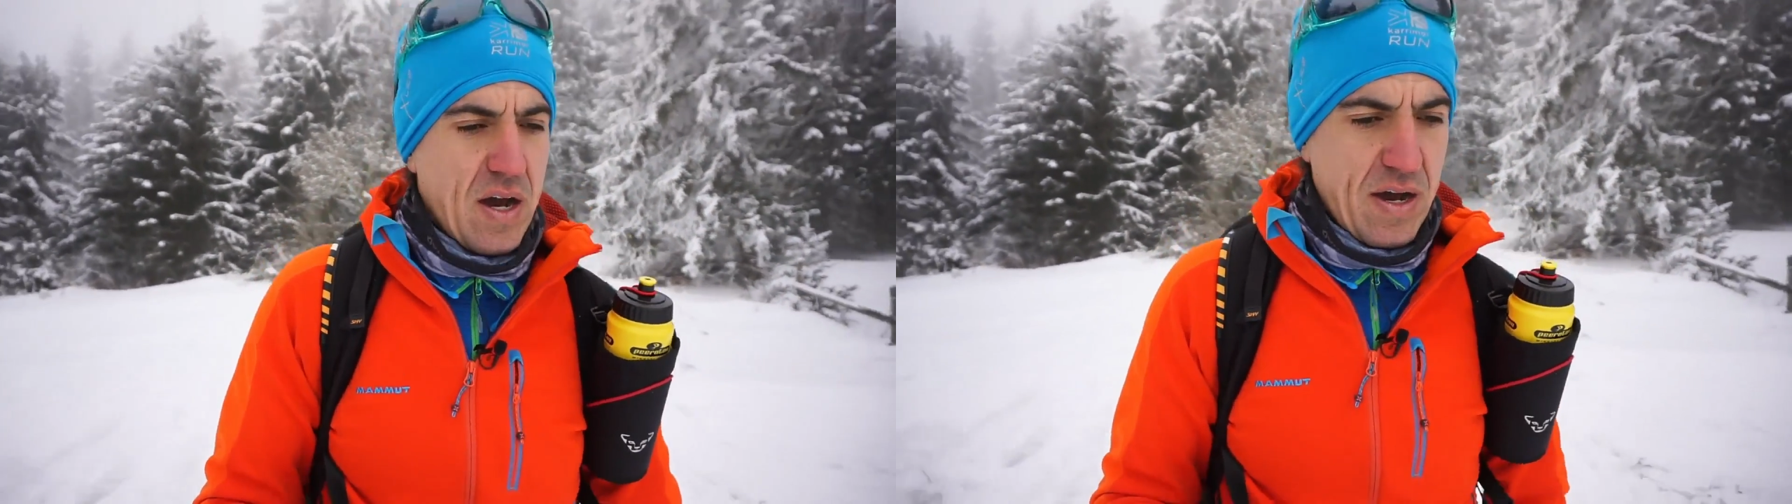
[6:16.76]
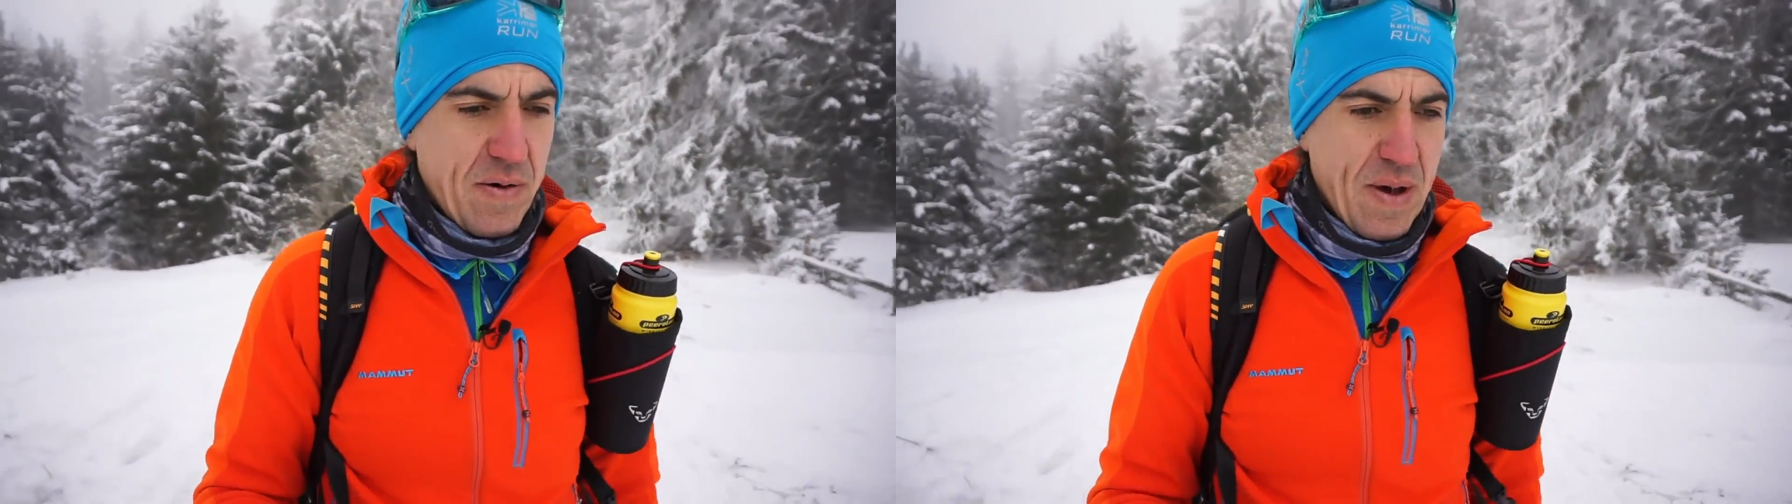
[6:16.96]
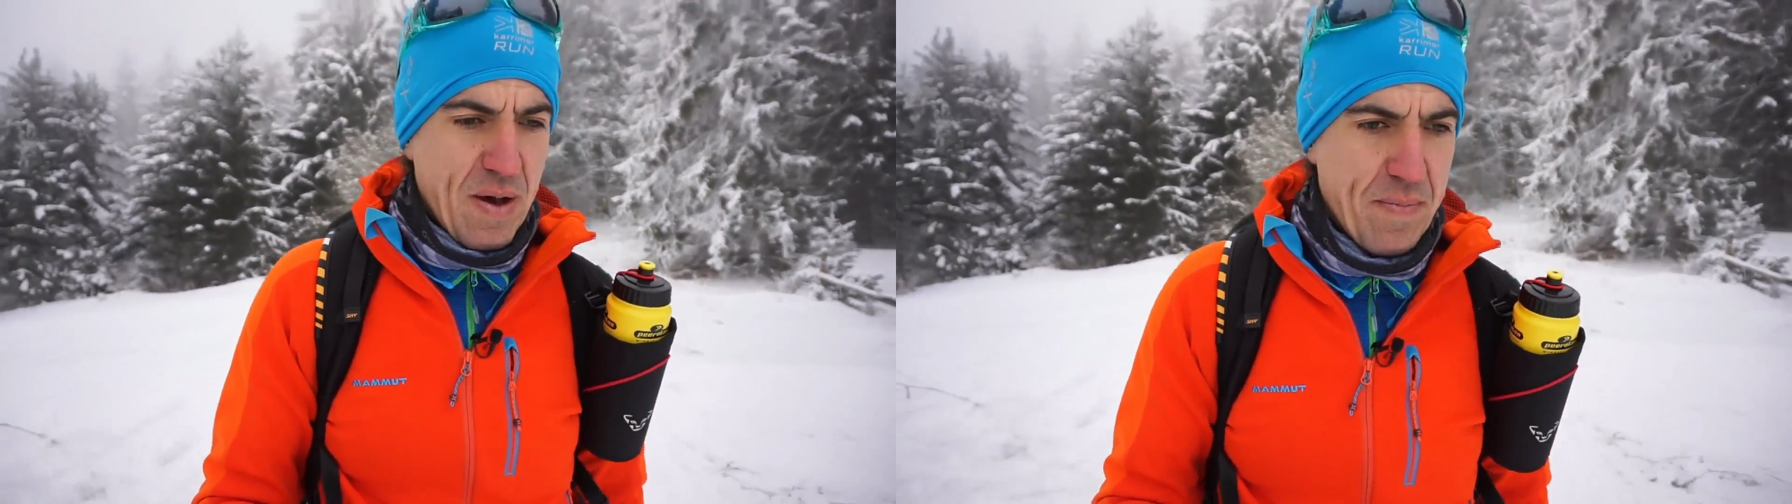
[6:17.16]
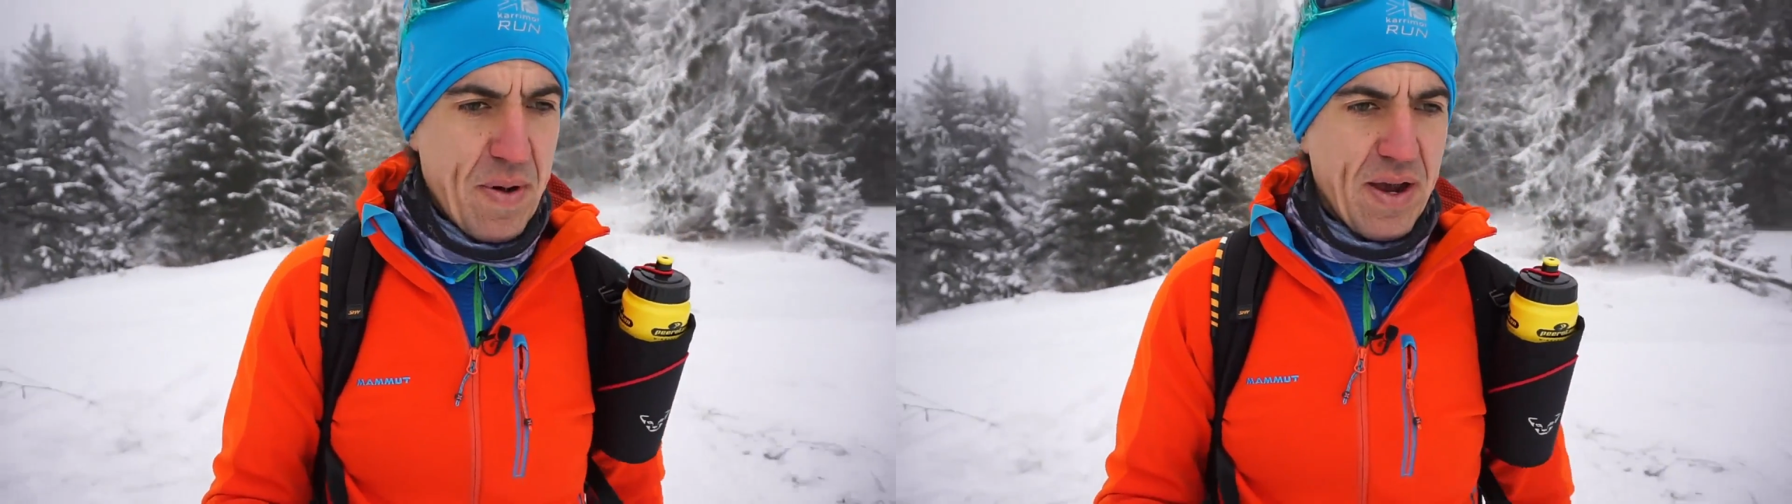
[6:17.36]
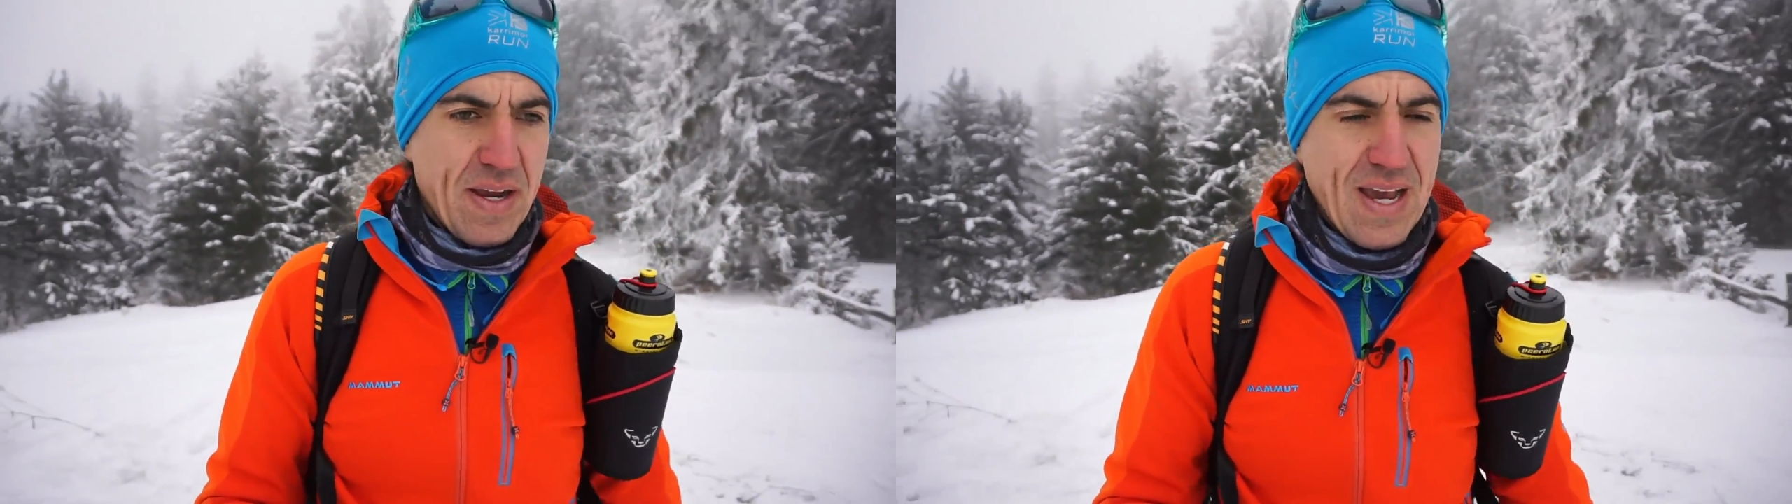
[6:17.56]
about
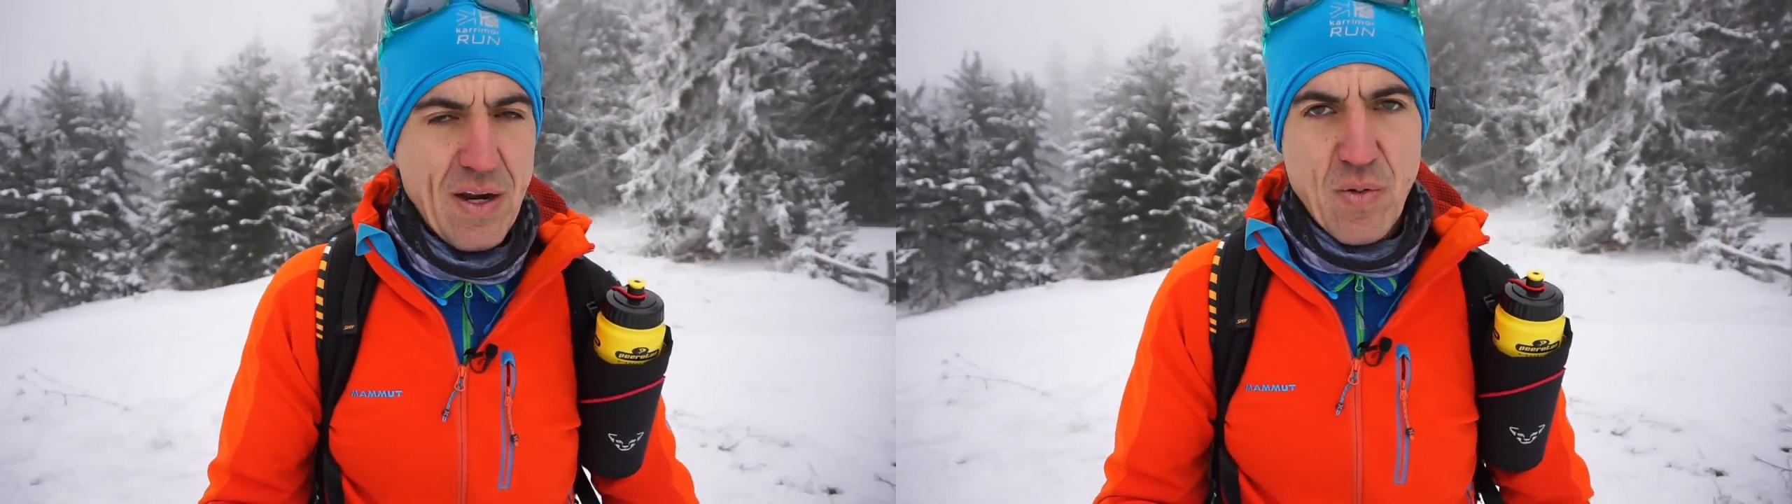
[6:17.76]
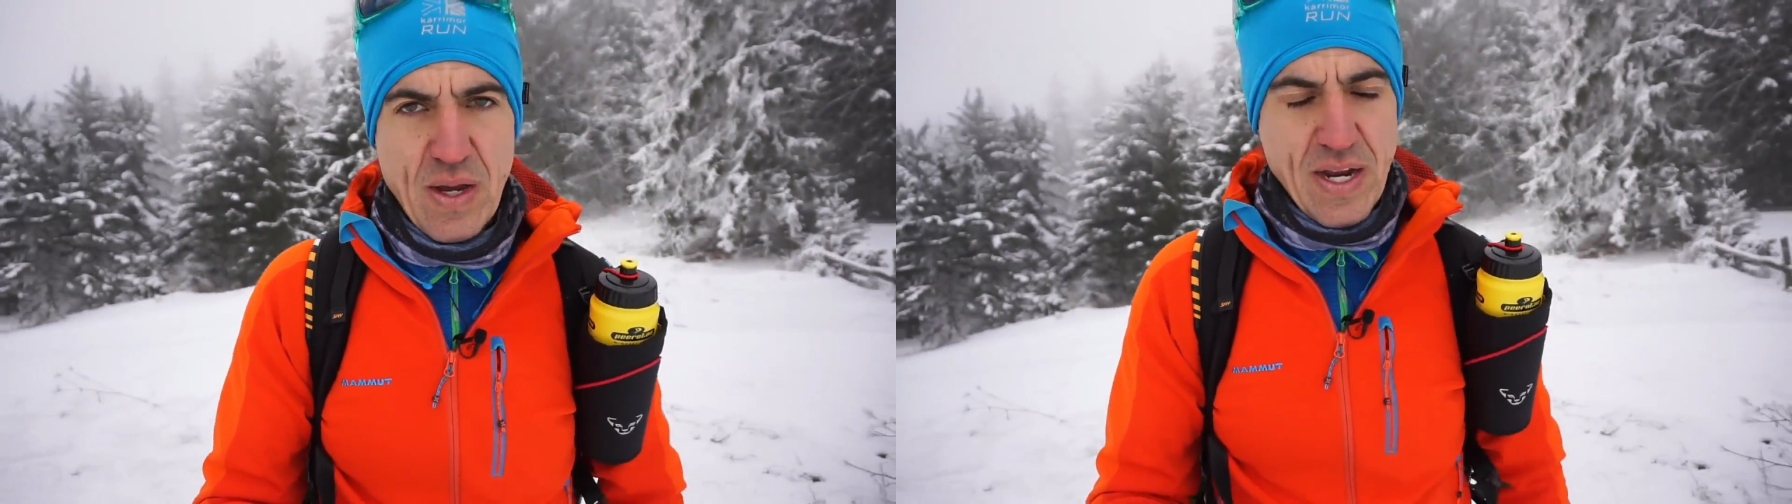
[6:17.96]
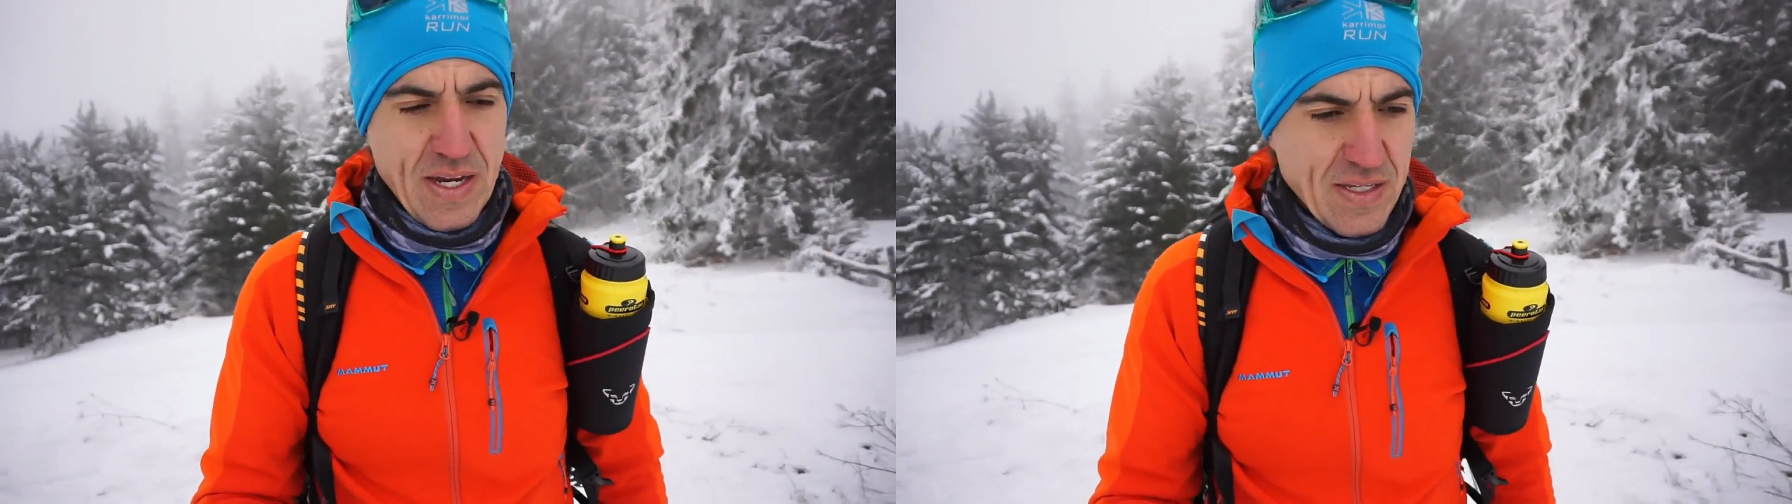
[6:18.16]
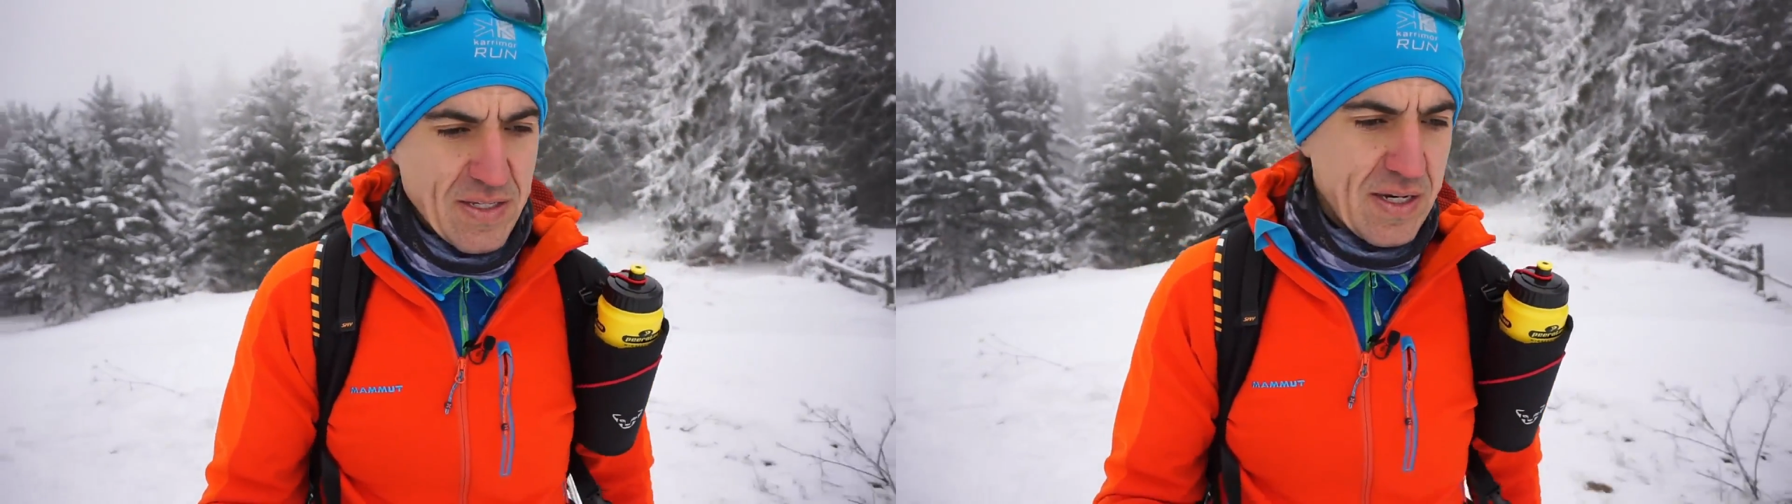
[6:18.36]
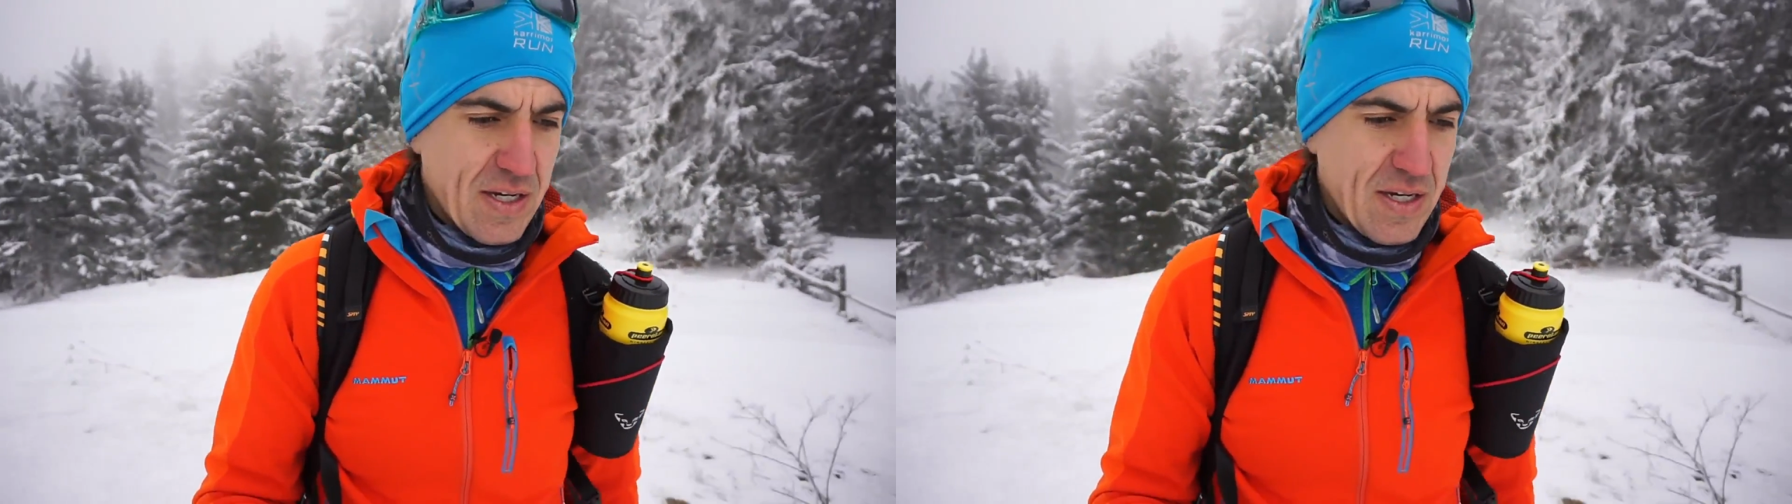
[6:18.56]
my getaway days,